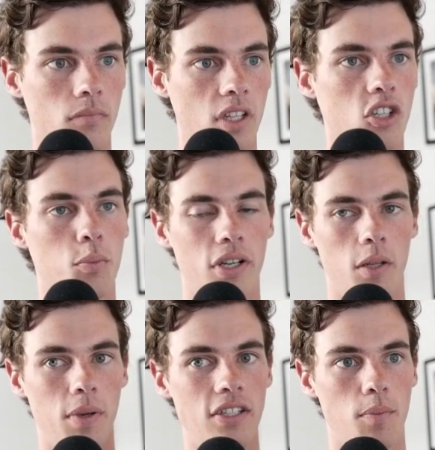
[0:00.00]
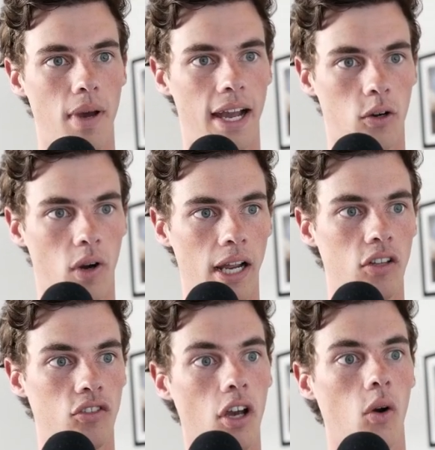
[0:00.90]
bring the pizza back, right?
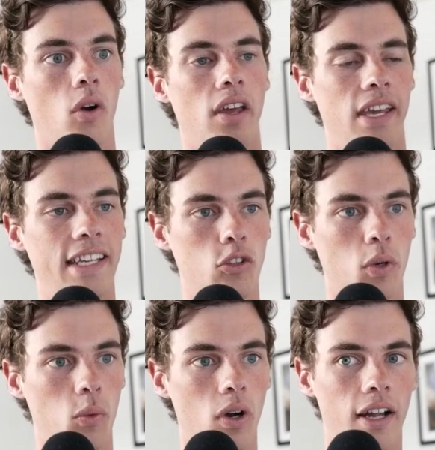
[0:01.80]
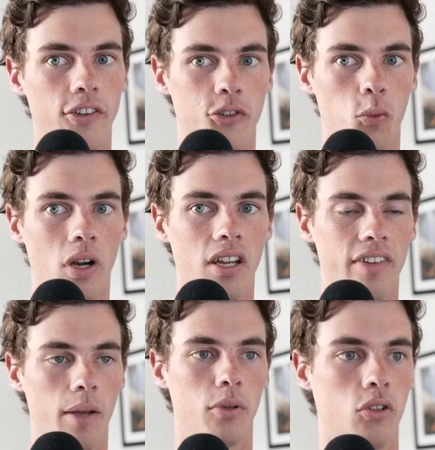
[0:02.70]
So he gets what he wants when he's
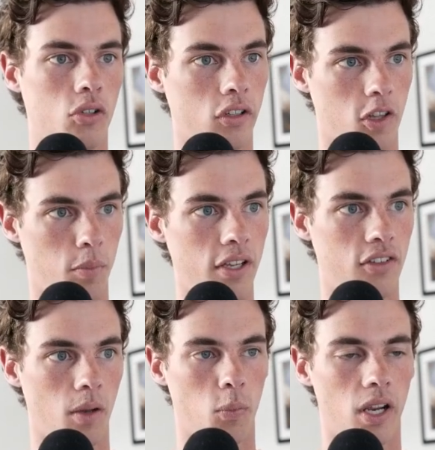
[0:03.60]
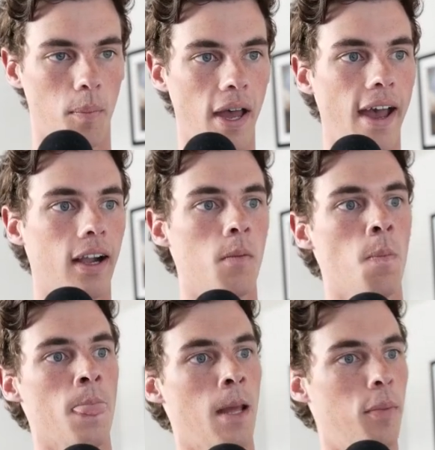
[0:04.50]
able to cook the pizza and bring it back,
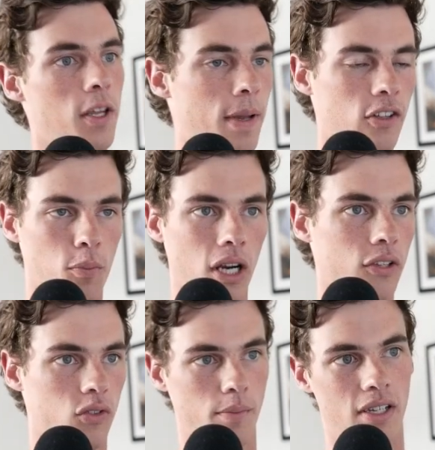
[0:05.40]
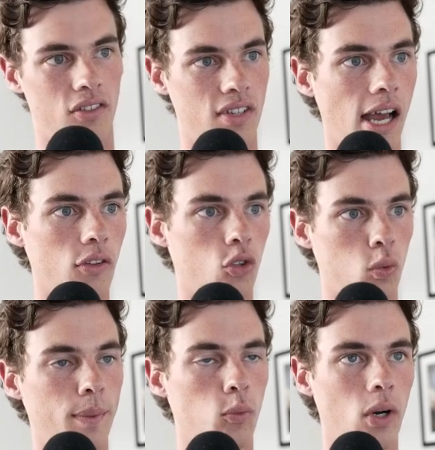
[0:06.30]
but he pays a price for it because now this
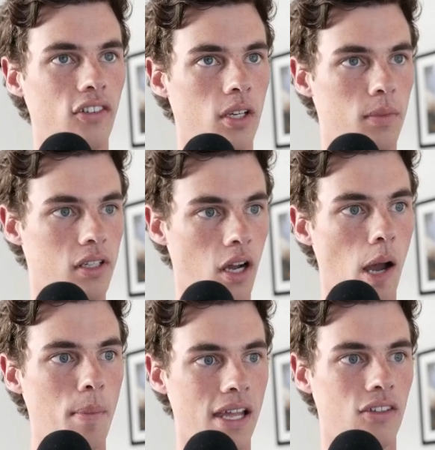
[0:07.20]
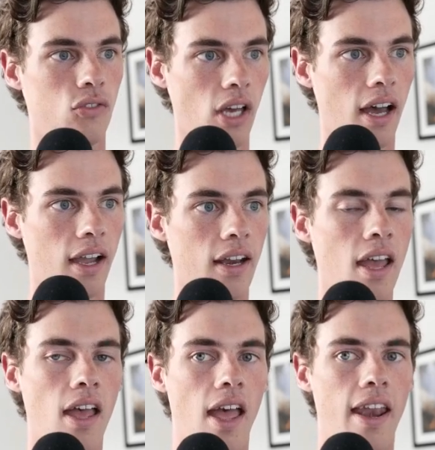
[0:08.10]
woman wants him to come inside
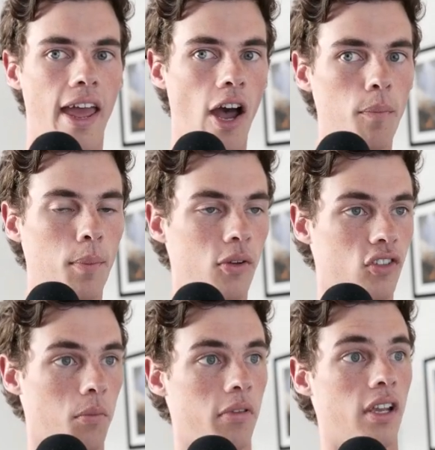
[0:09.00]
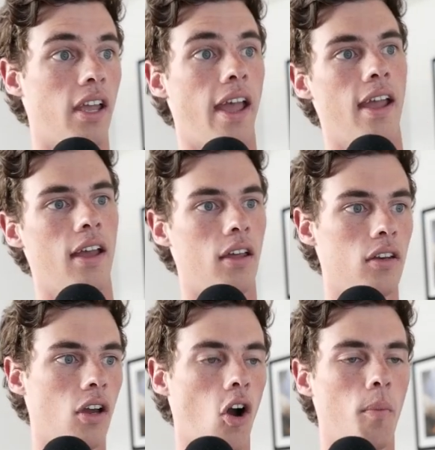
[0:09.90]
and help him with something, and
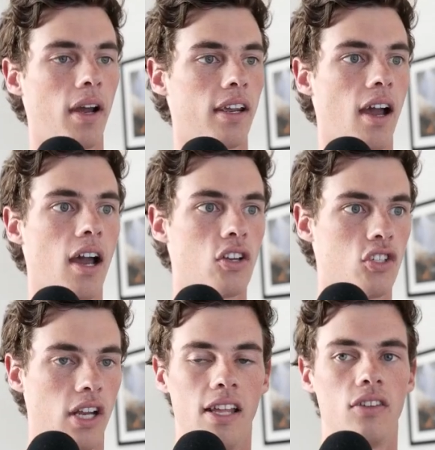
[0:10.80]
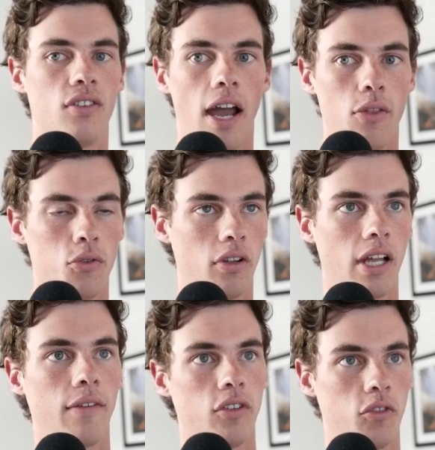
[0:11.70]
oh my gosh, inside there's a
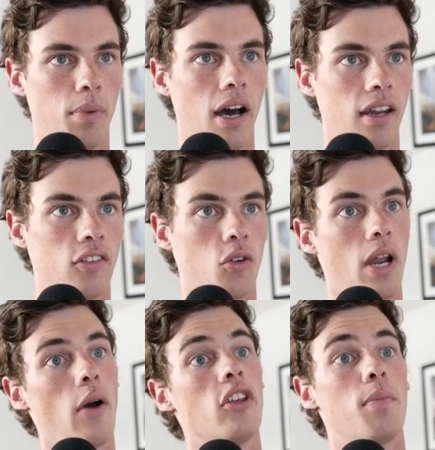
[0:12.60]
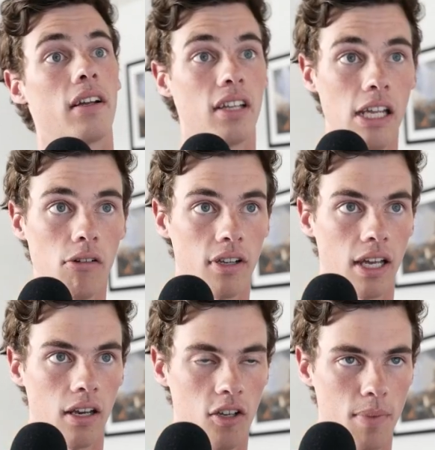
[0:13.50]
lifeless body. So now he's back to here
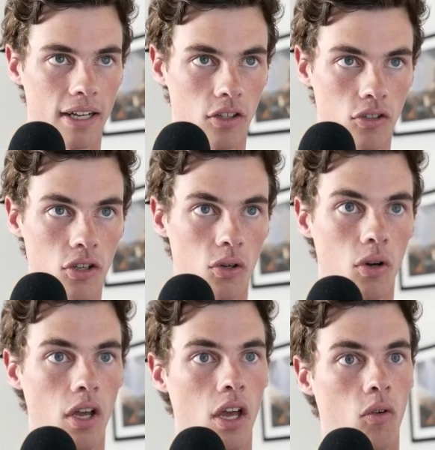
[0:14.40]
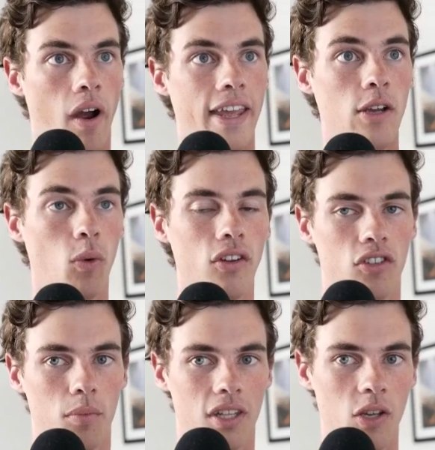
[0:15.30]
again. He's back to 2, right? He wants
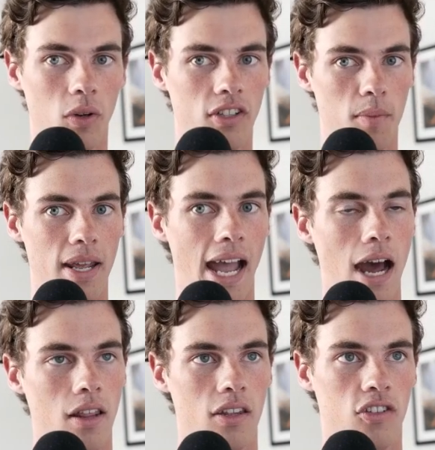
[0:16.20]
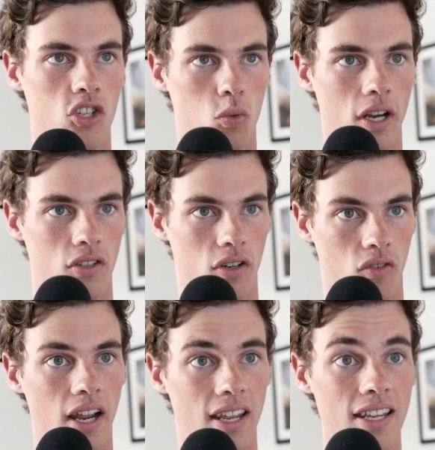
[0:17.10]
something. He wants to be out of this situation,
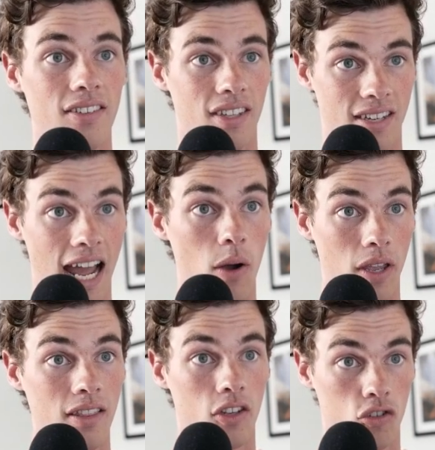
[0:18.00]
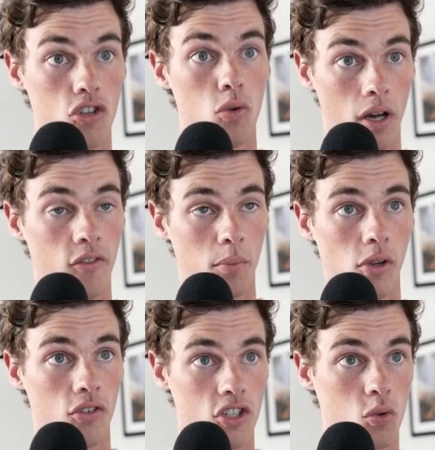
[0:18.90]
right? He's now in this new
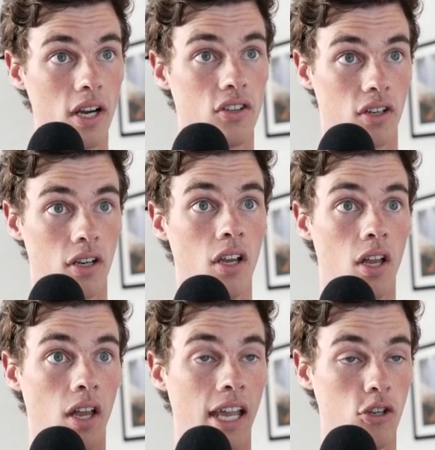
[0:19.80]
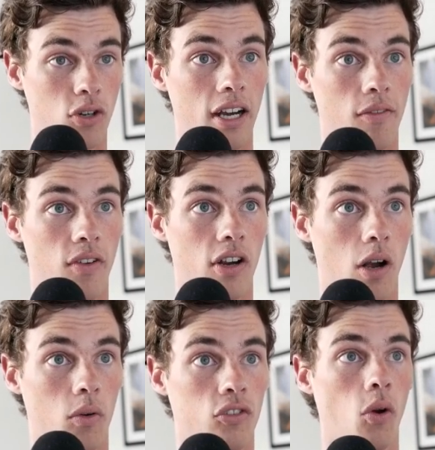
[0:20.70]
unfamiliar situation. He's trying to figure
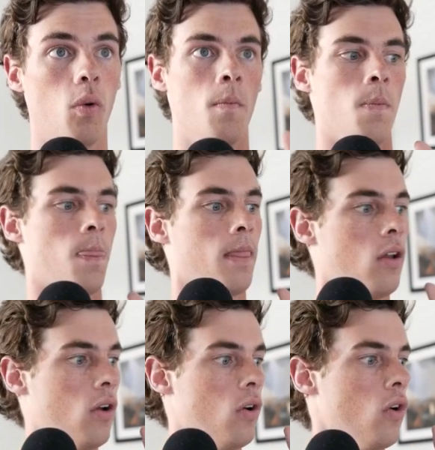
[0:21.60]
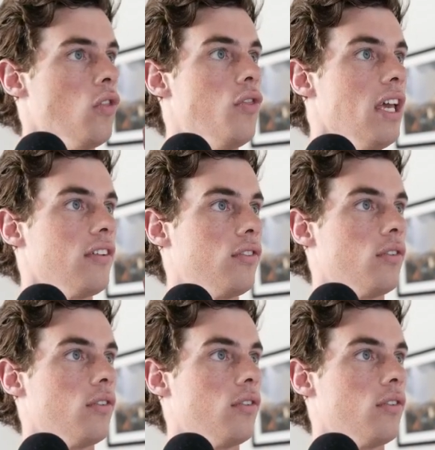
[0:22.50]
out. So this